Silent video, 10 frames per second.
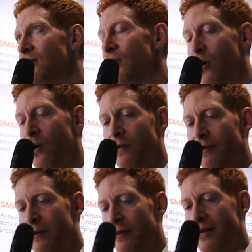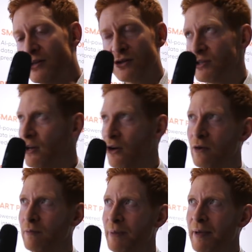So these are
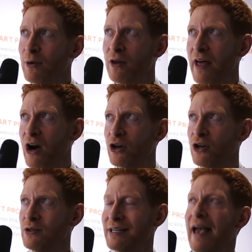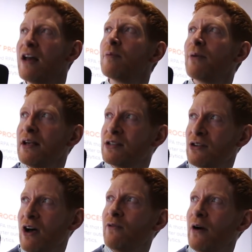still people that are using enterprise
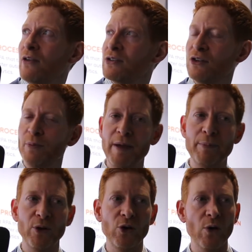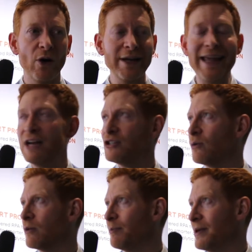software. There's still people who are
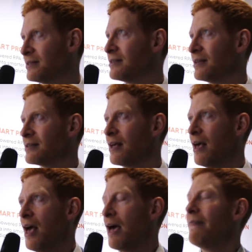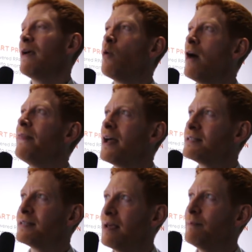engaging with businesses. And they want that
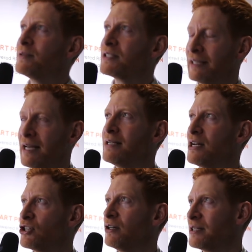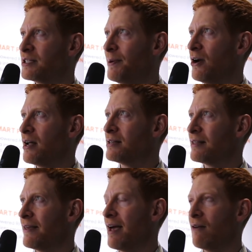same slick digital experience
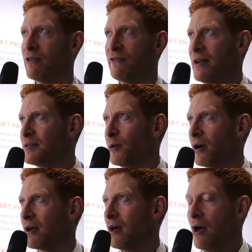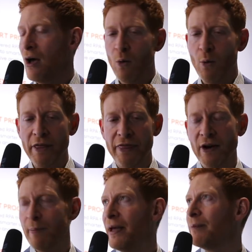that they have with Facebook with
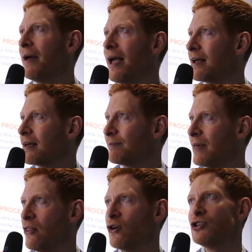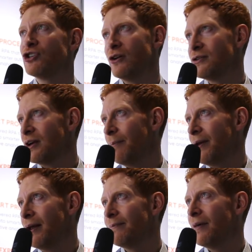their big bank and their insurance
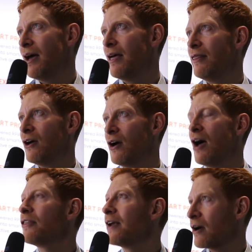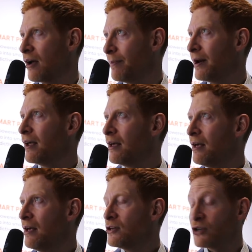company and their healthcare company.
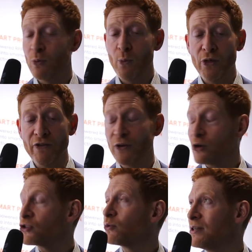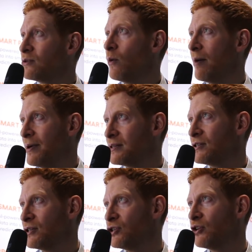So the first reason why
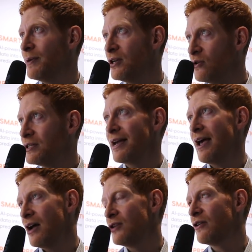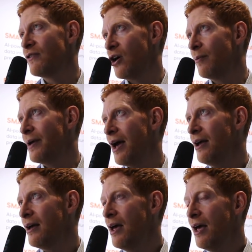businesses should be using AI-driven
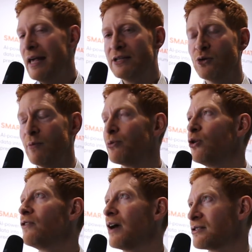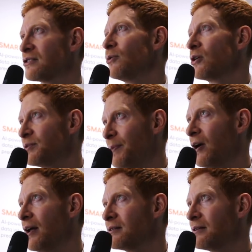RPA is to improve customer
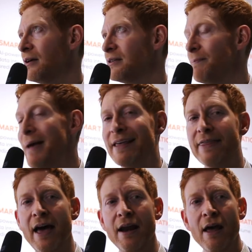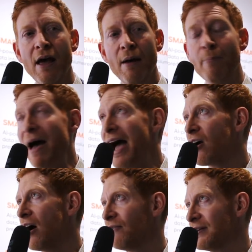experience, to make that
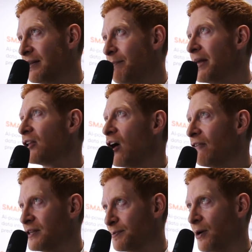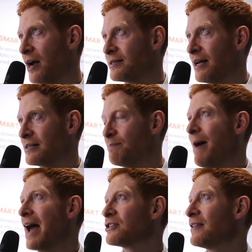back office, the middle office process
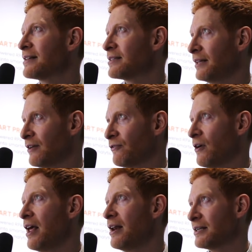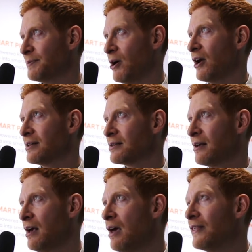match that slick front-end experience.
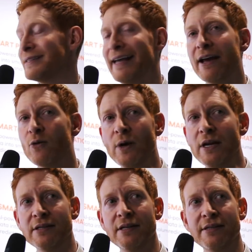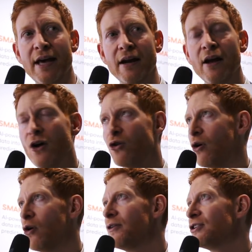The second reason is that
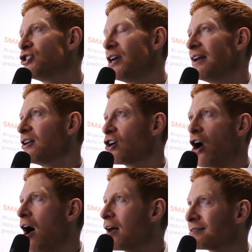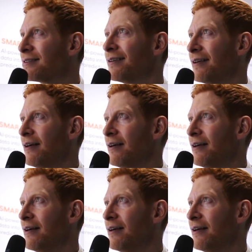growth is chained to cost.